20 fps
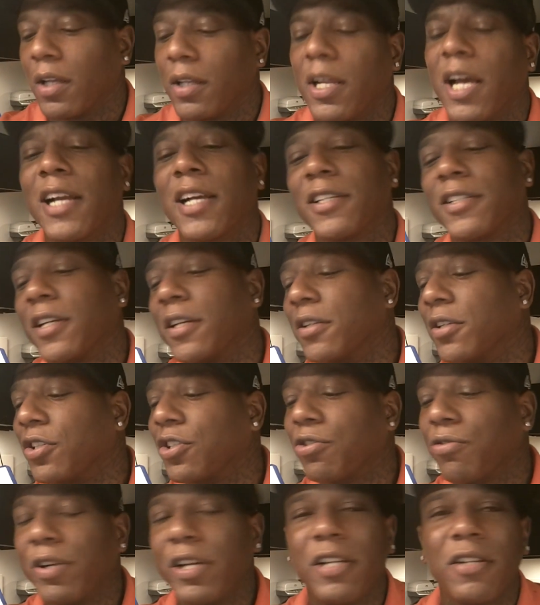Like I said, the
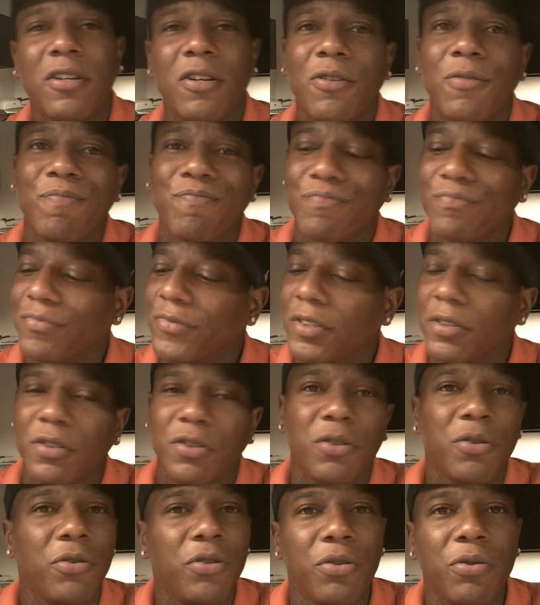screen though,
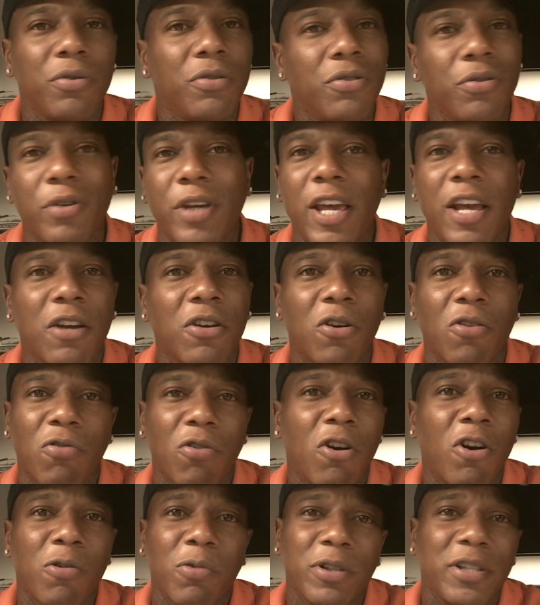you can't go
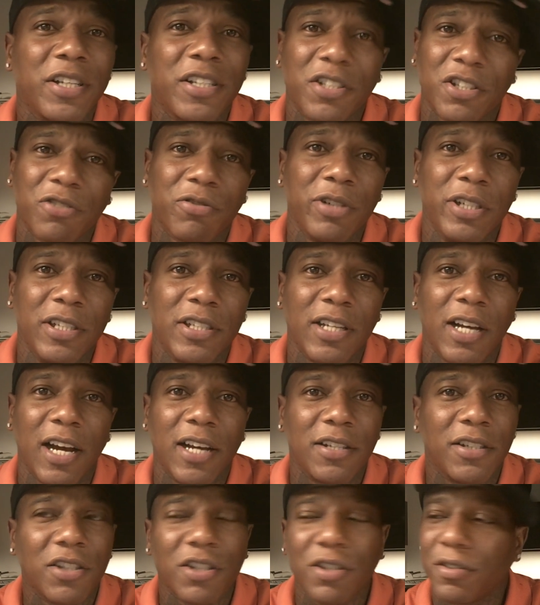wrong with this screen
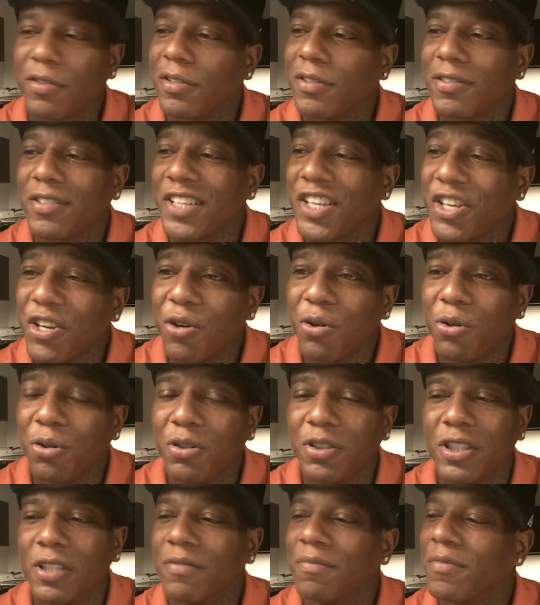size. It's
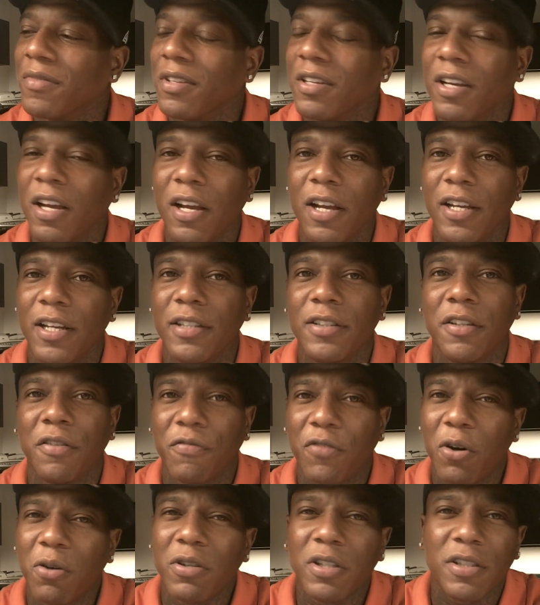huge. The
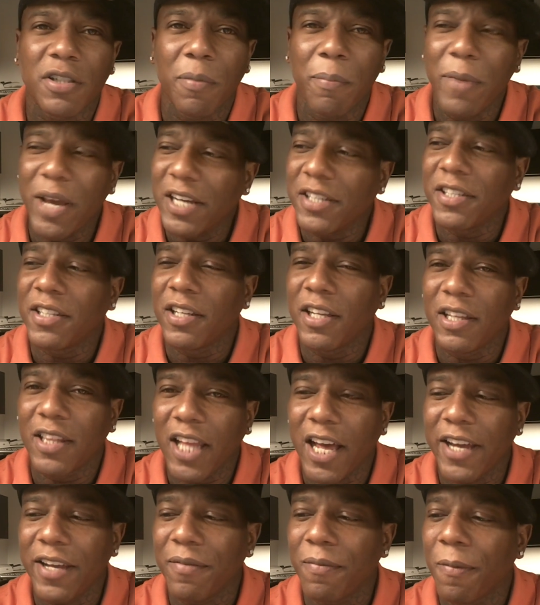phone is amazingly
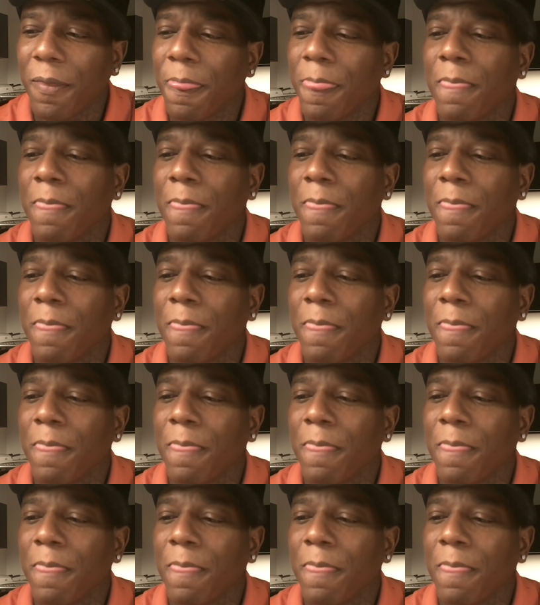light.